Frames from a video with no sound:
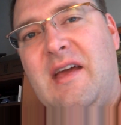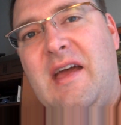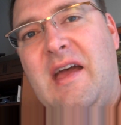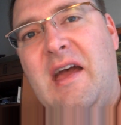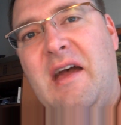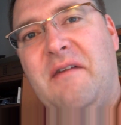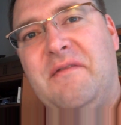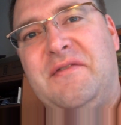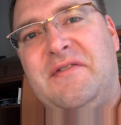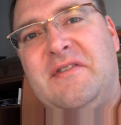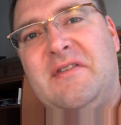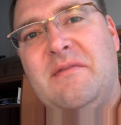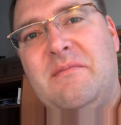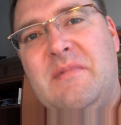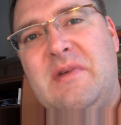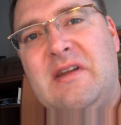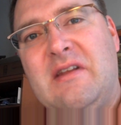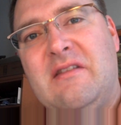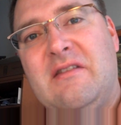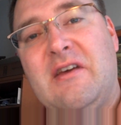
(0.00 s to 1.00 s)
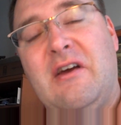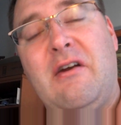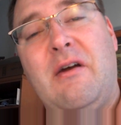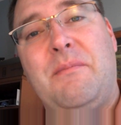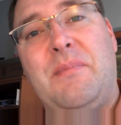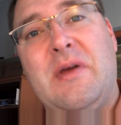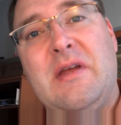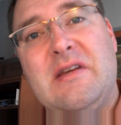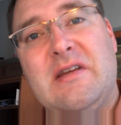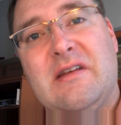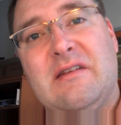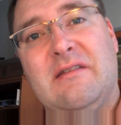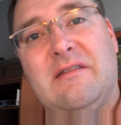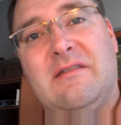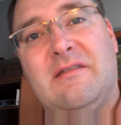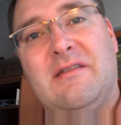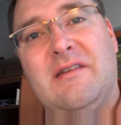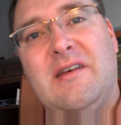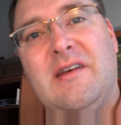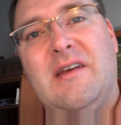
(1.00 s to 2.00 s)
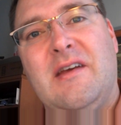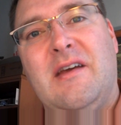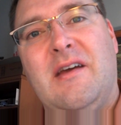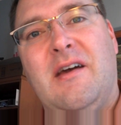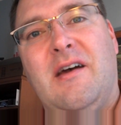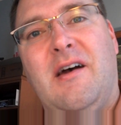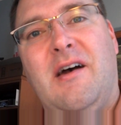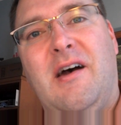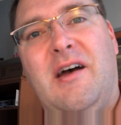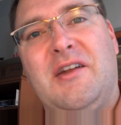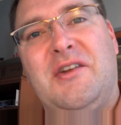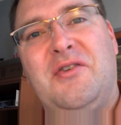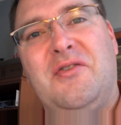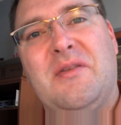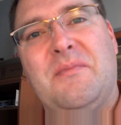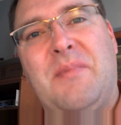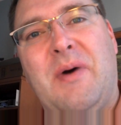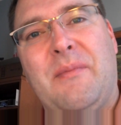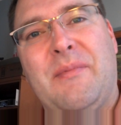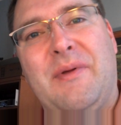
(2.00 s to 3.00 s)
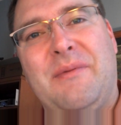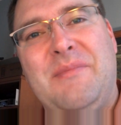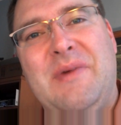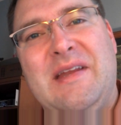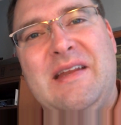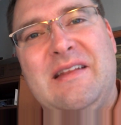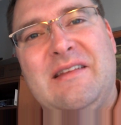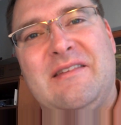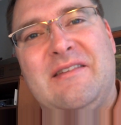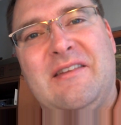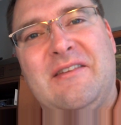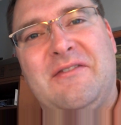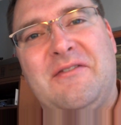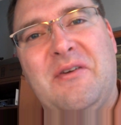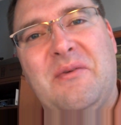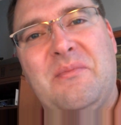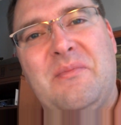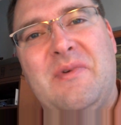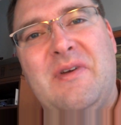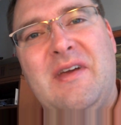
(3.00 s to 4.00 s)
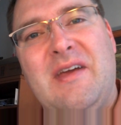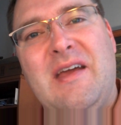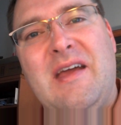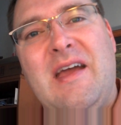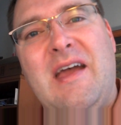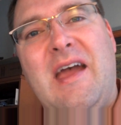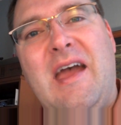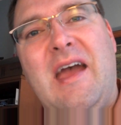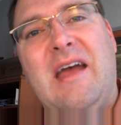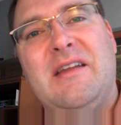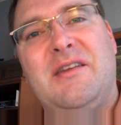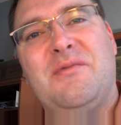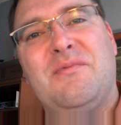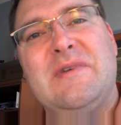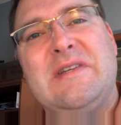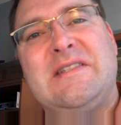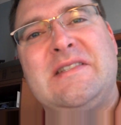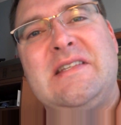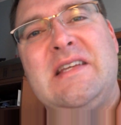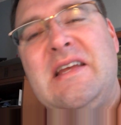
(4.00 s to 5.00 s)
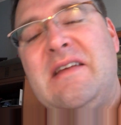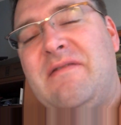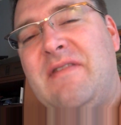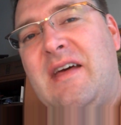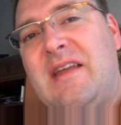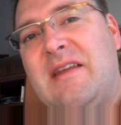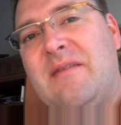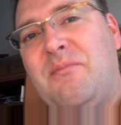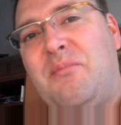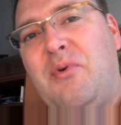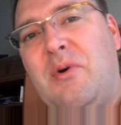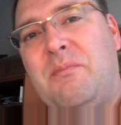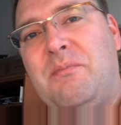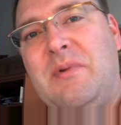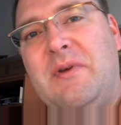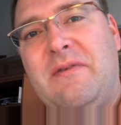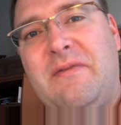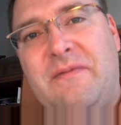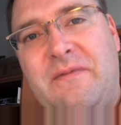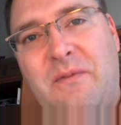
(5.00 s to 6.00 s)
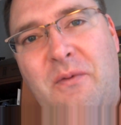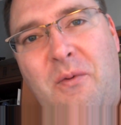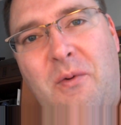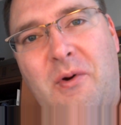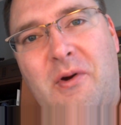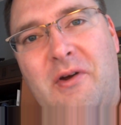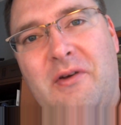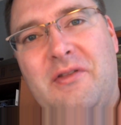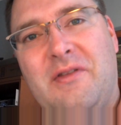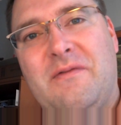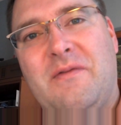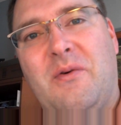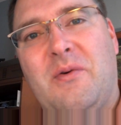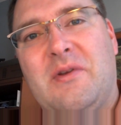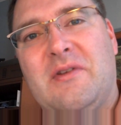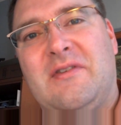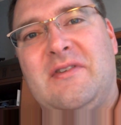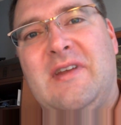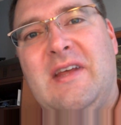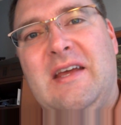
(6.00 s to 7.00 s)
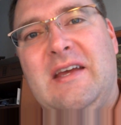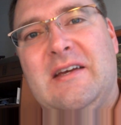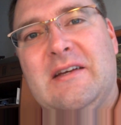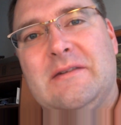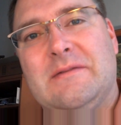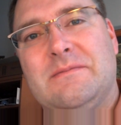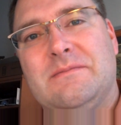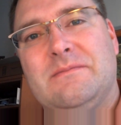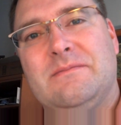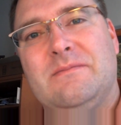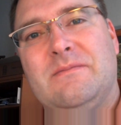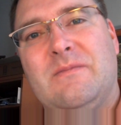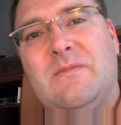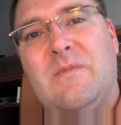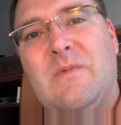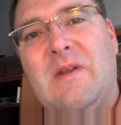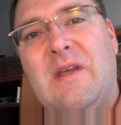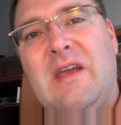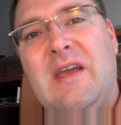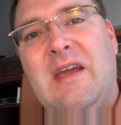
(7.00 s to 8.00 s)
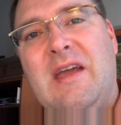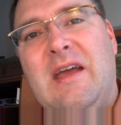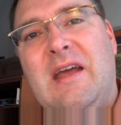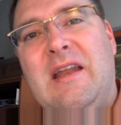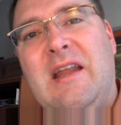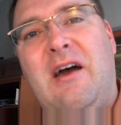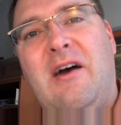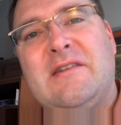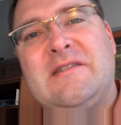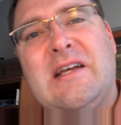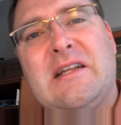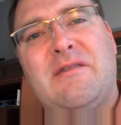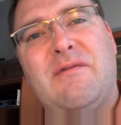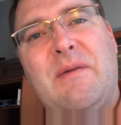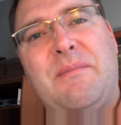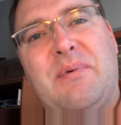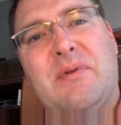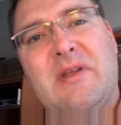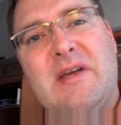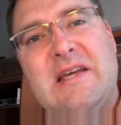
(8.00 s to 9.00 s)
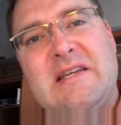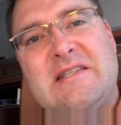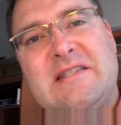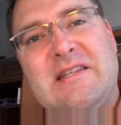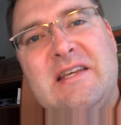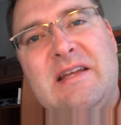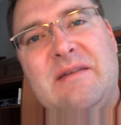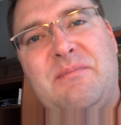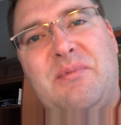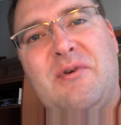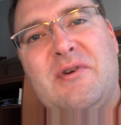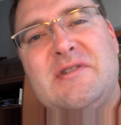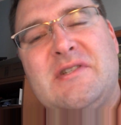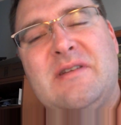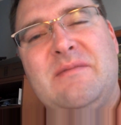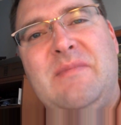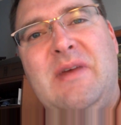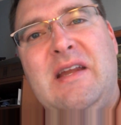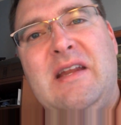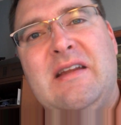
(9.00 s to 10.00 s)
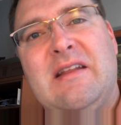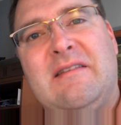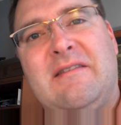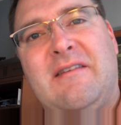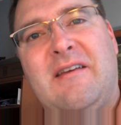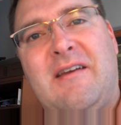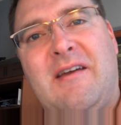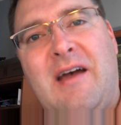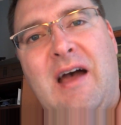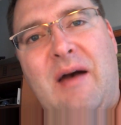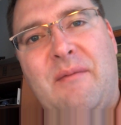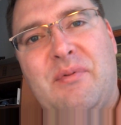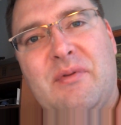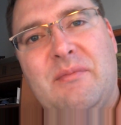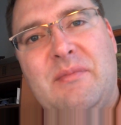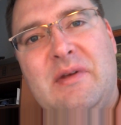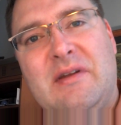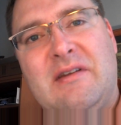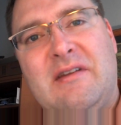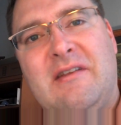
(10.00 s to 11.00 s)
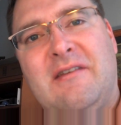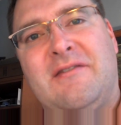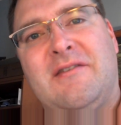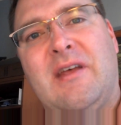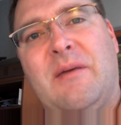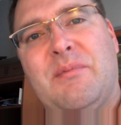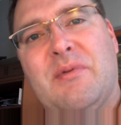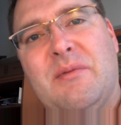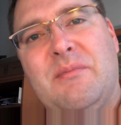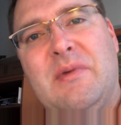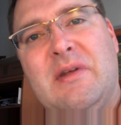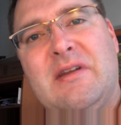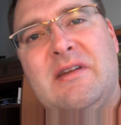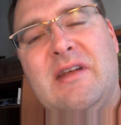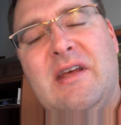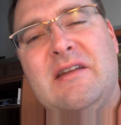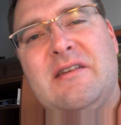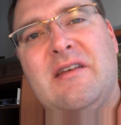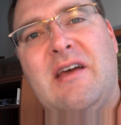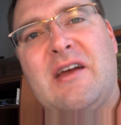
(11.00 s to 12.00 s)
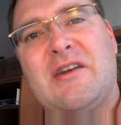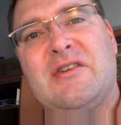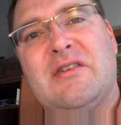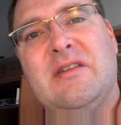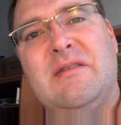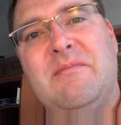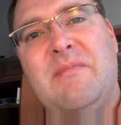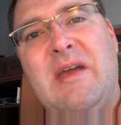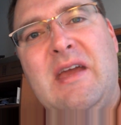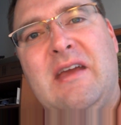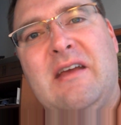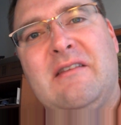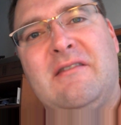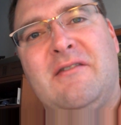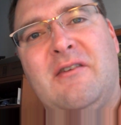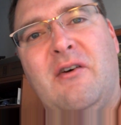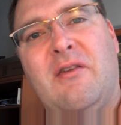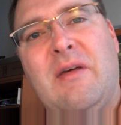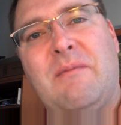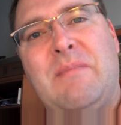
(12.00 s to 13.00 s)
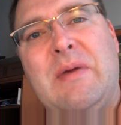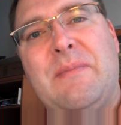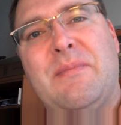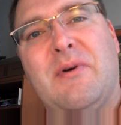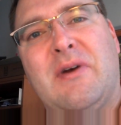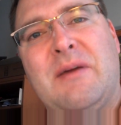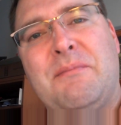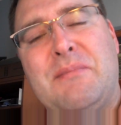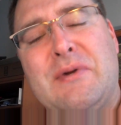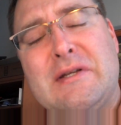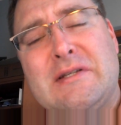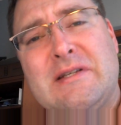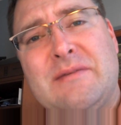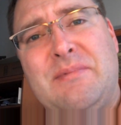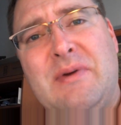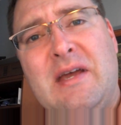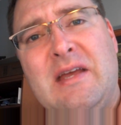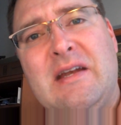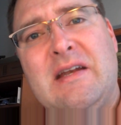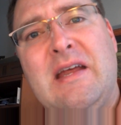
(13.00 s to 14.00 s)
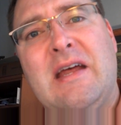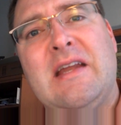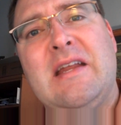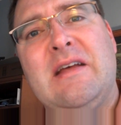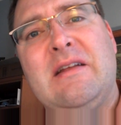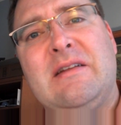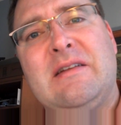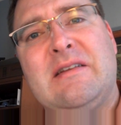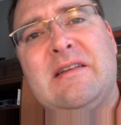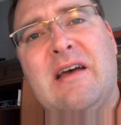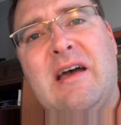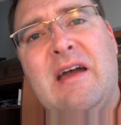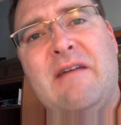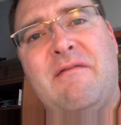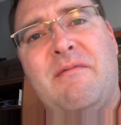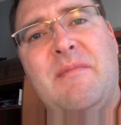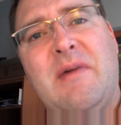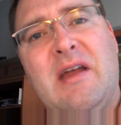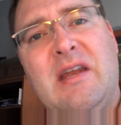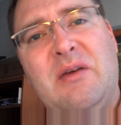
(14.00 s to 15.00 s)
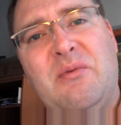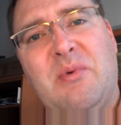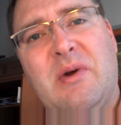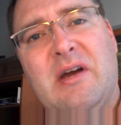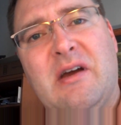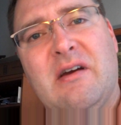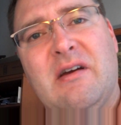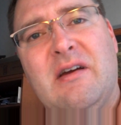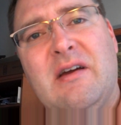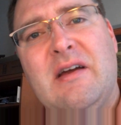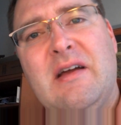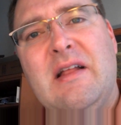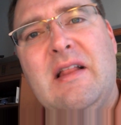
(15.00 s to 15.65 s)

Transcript: have submitted their opinions to the public meeting system, and to receive that input before the vote is taken. Now, it's not to replace the in-person meeting, it's to complement, to supplement, and to actually make it so that people can participate at any time from anywhere